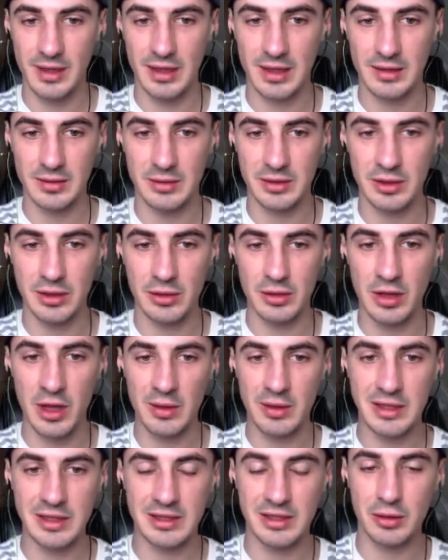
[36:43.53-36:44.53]
We do
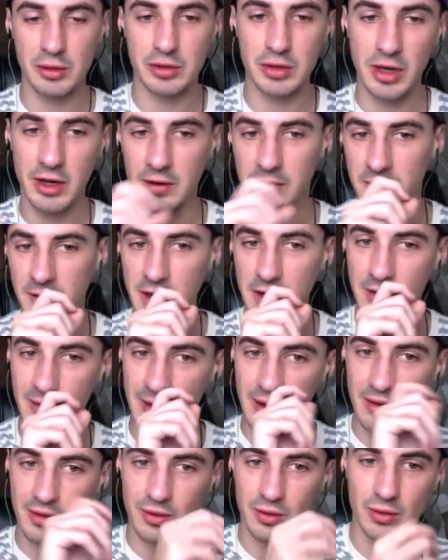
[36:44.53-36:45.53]
know he's still trying to figure
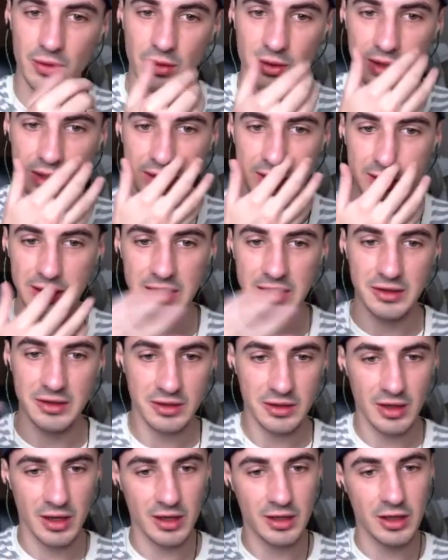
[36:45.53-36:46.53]
out the Hawk, isn't he? He's
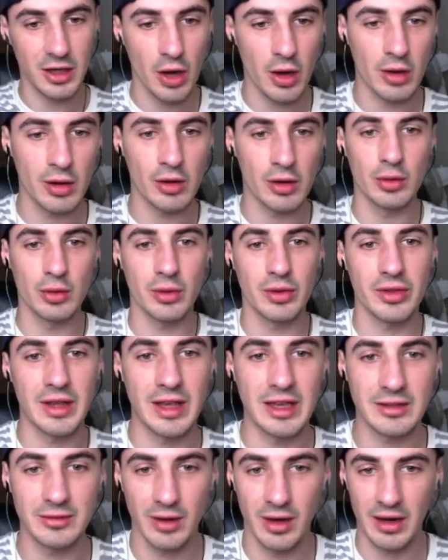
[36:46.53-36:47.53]
just kind of going along with
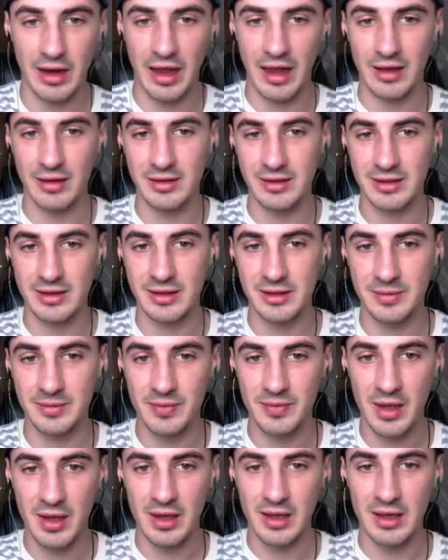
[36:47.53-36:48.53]
things right now, isn't he?
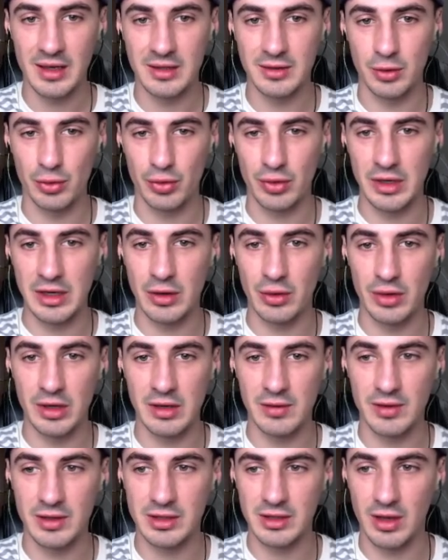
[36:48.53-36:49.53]
Not really on
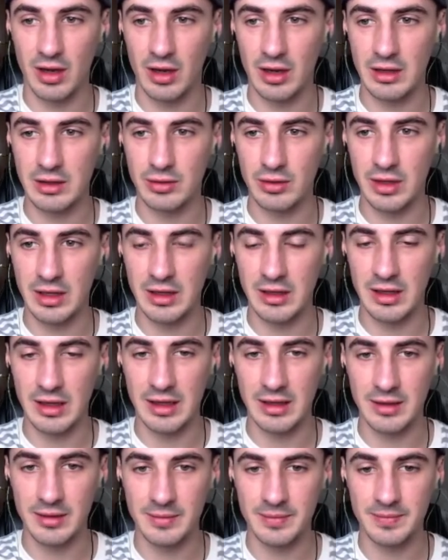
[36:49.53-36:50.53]
either side or
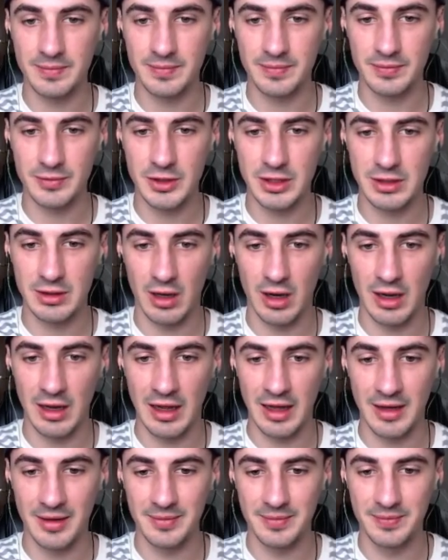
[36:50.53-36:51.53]
anything.
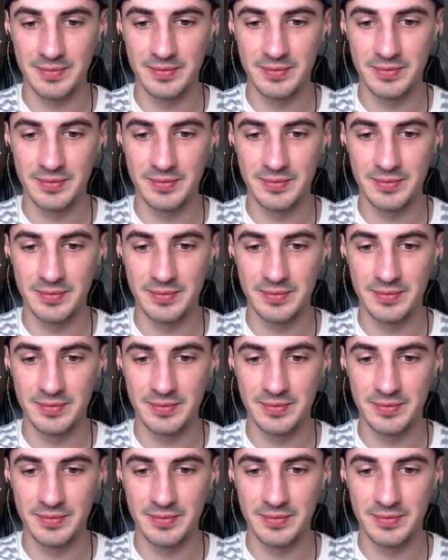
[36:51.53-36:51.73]
Silat.